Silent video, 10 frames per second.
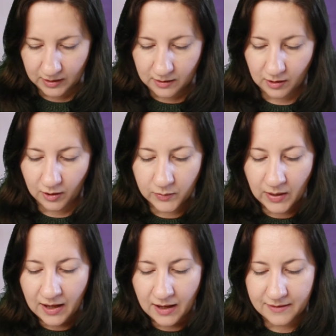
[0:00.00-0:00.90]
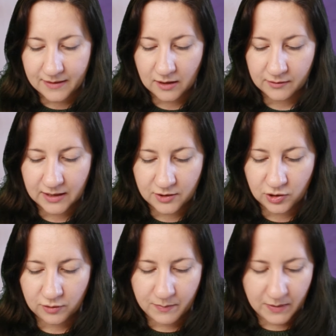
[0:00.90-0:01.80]
There we go. And then I'll need
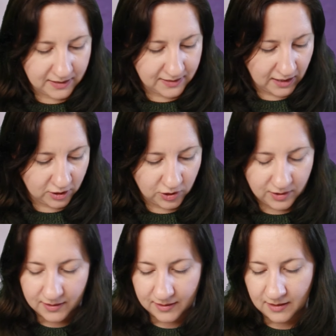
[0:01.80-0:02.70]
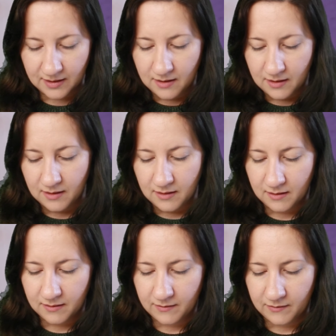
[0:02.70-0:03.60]
2 bigger sections
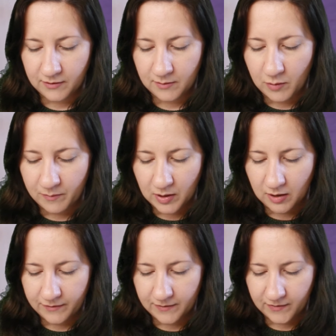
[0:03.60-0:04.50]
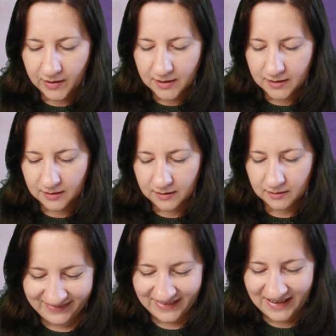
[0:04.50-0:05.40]
for the bottom part of the feet,
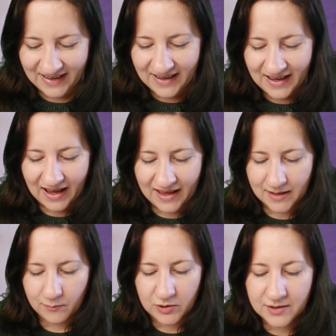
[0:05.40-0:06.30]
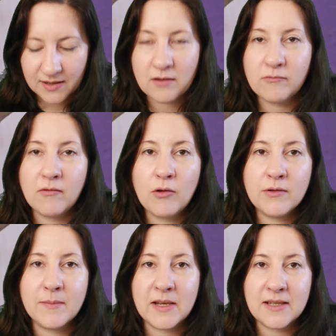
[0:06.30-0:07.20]
and then we're just going to roll
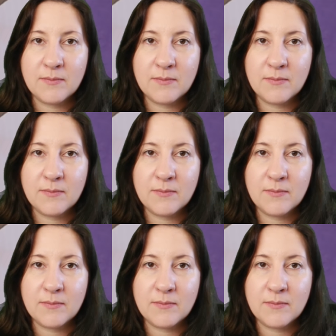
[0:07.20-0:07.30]
them into